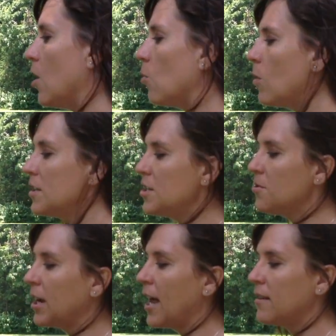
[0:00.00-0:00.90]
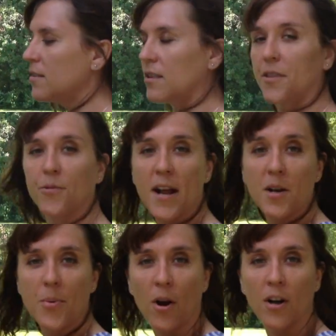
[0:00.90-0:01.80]
Once you get the
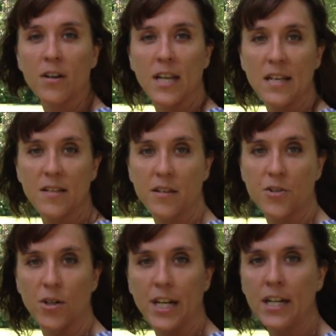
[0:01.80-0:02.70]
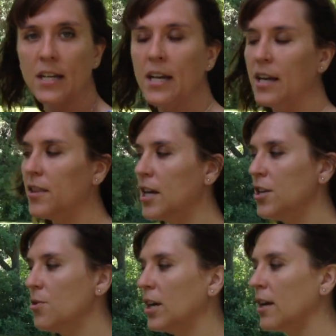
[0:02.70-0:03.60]
threaded part into the tree, then
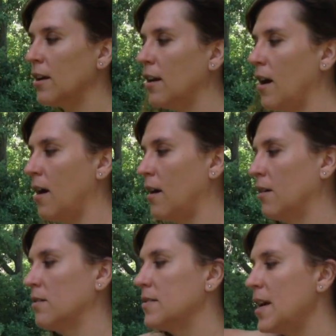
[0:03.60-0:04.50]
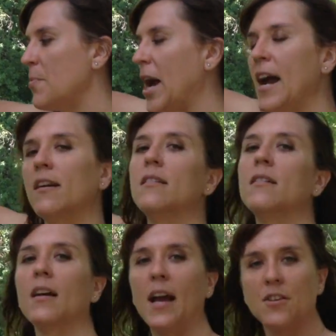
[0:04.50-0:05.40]
you can step back
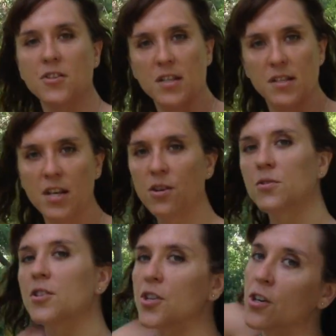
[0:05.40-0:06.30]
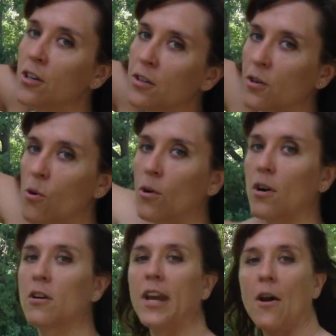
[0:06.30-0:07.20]
and just continue to turn the
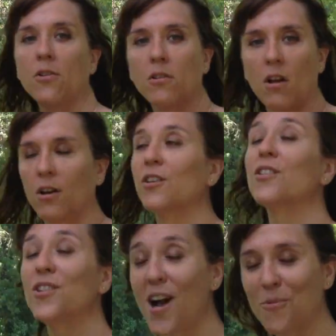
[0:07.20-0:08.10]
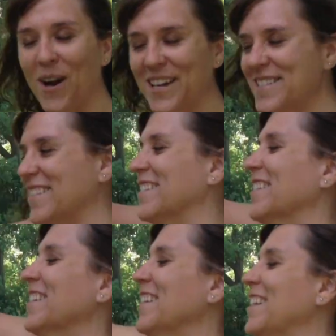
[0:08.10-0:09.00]
core clockwise
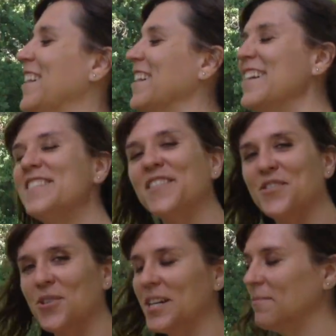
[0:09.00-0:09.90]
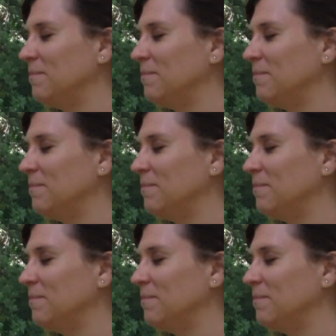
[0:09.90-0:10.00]
into the tree.